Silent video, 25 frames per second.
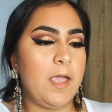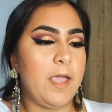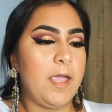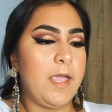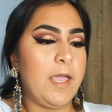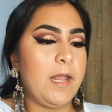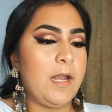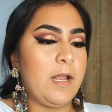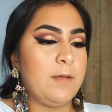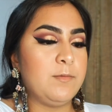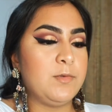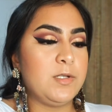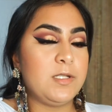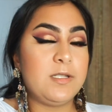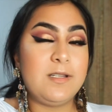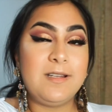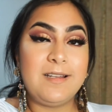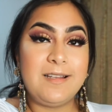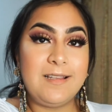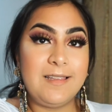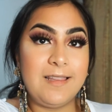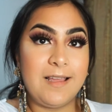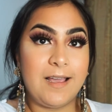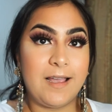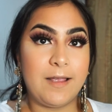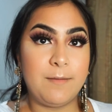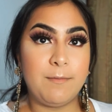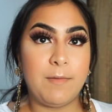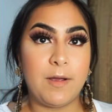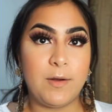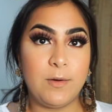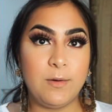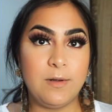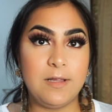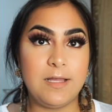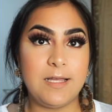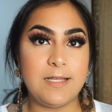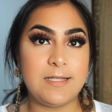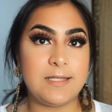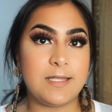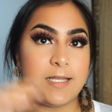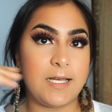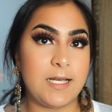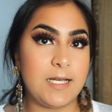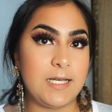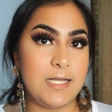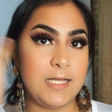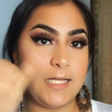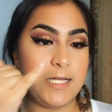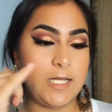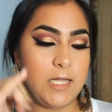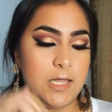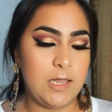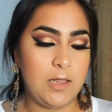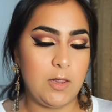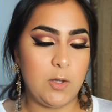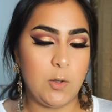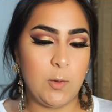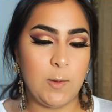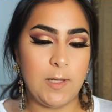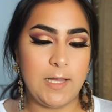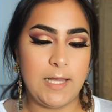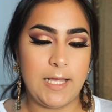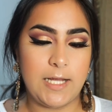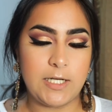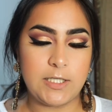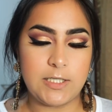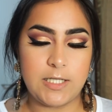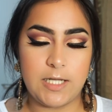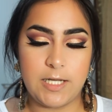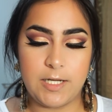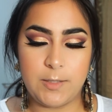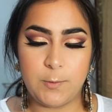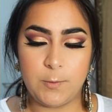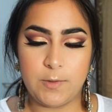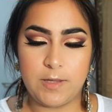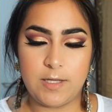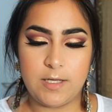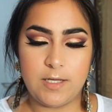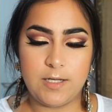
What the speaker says: and I'm just gonna line my whole entire lower lash line with